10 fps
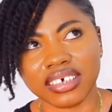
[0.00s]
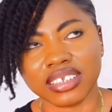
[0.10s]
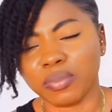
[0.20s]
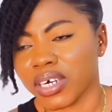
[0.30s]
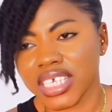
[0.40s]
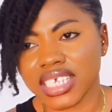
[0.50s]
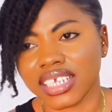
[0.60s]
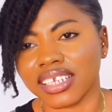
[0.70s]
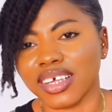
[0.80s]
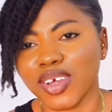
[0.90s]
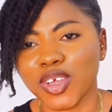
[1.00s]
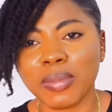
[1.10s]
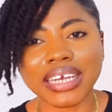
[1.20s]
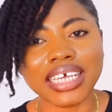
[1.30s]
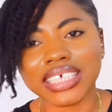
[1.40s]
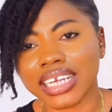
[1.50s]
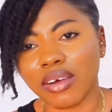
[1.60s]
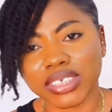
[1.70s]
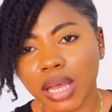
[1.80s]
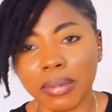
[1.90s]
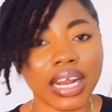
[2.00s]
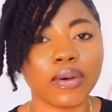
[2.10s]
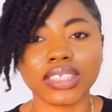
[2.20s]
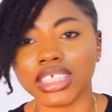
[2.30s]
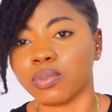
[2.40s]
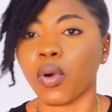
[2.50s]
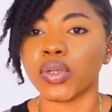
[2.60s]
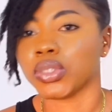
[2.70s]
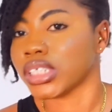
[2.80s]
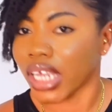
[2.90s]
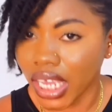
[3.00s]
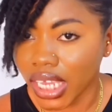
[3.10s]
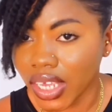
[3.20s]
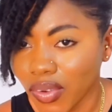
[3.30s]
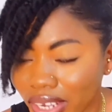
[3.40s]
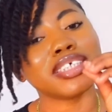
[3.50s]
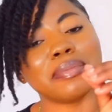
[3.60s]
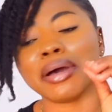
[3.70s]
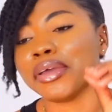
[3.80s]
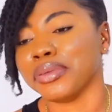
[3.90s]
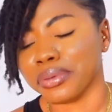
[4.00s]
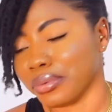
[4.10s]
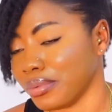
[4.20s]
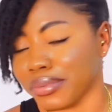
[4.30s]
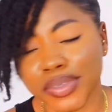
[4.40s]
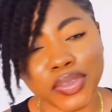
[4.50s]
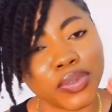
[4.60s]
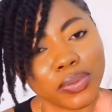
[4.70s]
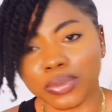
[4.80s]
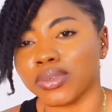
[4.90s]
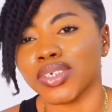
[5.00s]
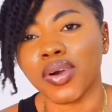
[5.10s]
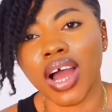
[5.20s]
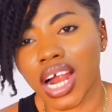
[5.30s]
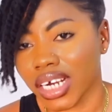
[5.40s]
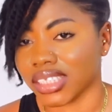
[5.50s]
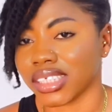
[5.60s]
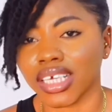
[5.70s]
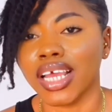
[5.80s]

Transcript: the person. You might date an Hausa man that will still spoil you shaggy. It's about you, your heart.